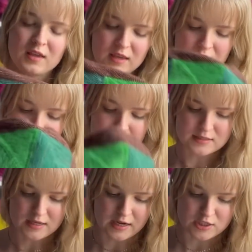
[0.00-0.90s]
And
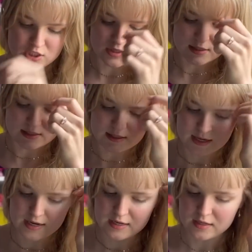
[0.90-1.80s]
I just
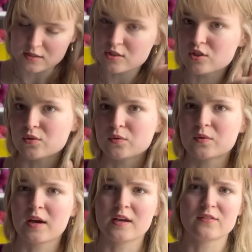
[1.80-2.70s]
decided to
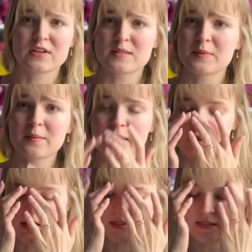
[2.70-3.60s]
kind of experiment
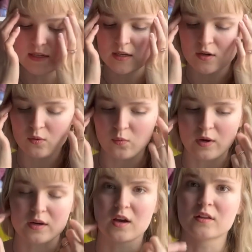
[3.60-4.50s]
and see
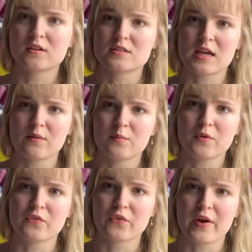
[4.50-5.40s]
what colors I would
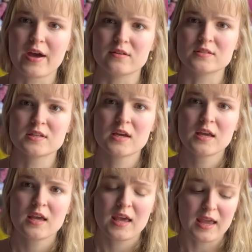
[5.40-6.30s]
move around.
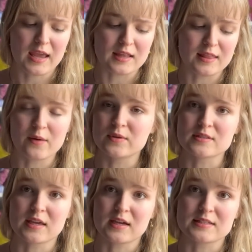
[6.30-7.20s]
And that was,
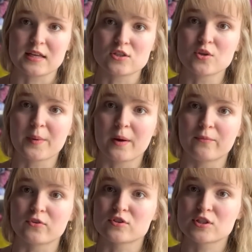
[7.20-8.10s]
like I said, super
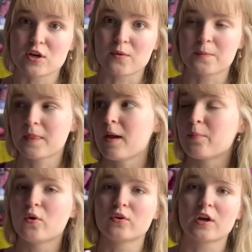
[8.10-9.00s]
helpful. So I
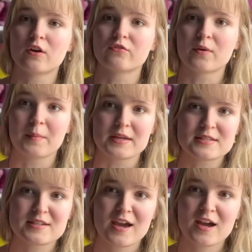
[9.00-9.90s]
pulled yarn from my
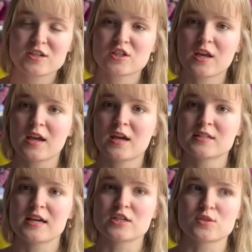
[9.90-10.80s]
stash, and
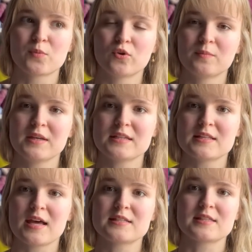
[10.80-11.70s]
I just pulled mini
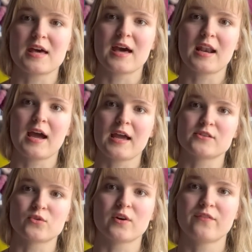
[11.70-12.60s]
sets that I
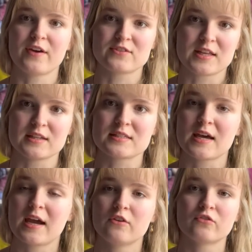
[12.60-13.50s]
sort of have set
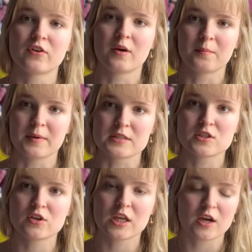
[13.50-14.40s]
aside from my
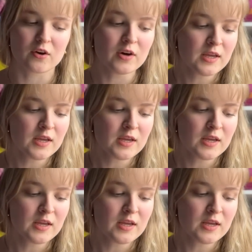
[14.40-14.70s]
studio